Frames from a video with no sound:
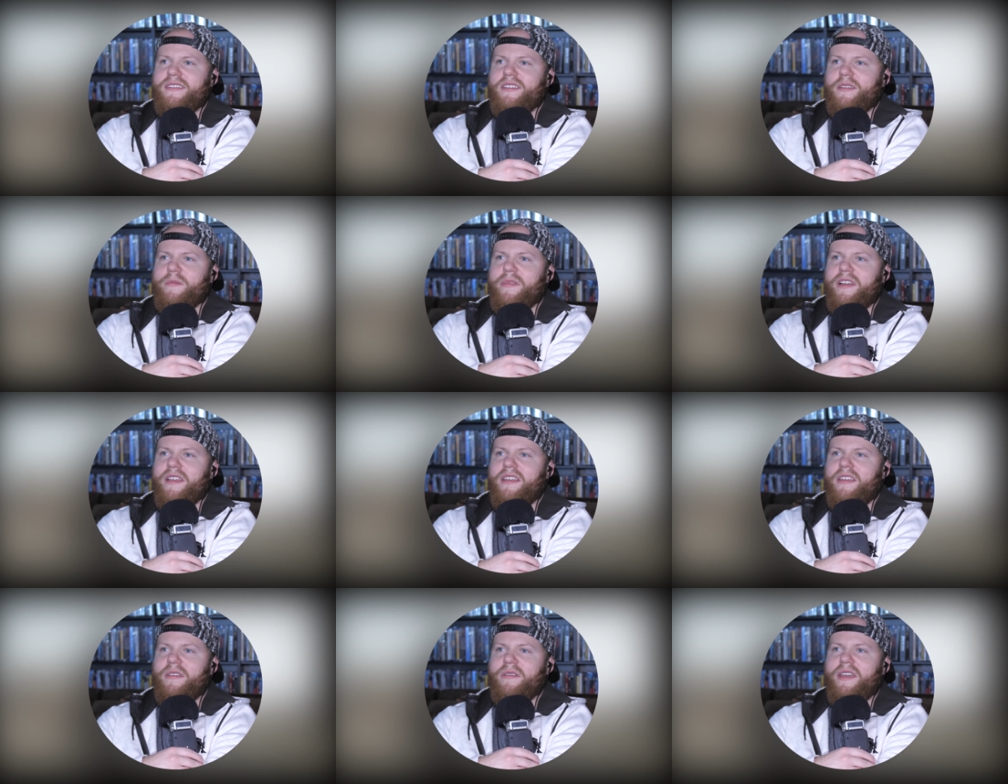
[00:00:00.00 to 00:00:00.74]
seem
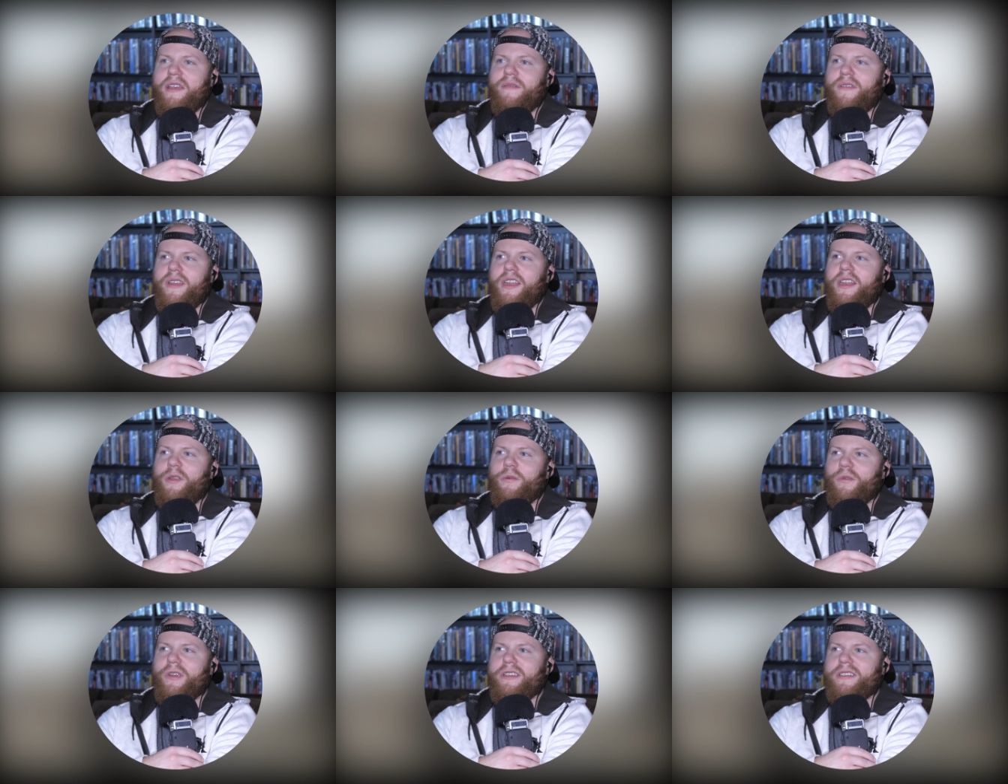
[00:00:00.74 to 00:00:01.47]
like you'd have
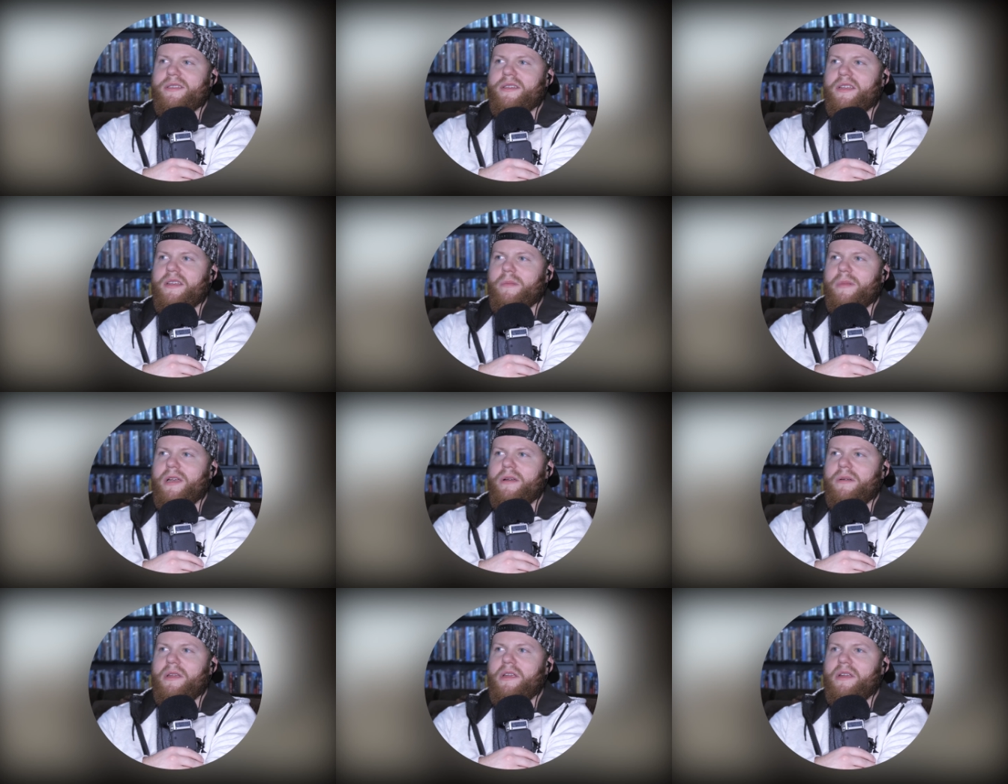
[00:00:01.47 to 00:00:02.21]
any reason to come out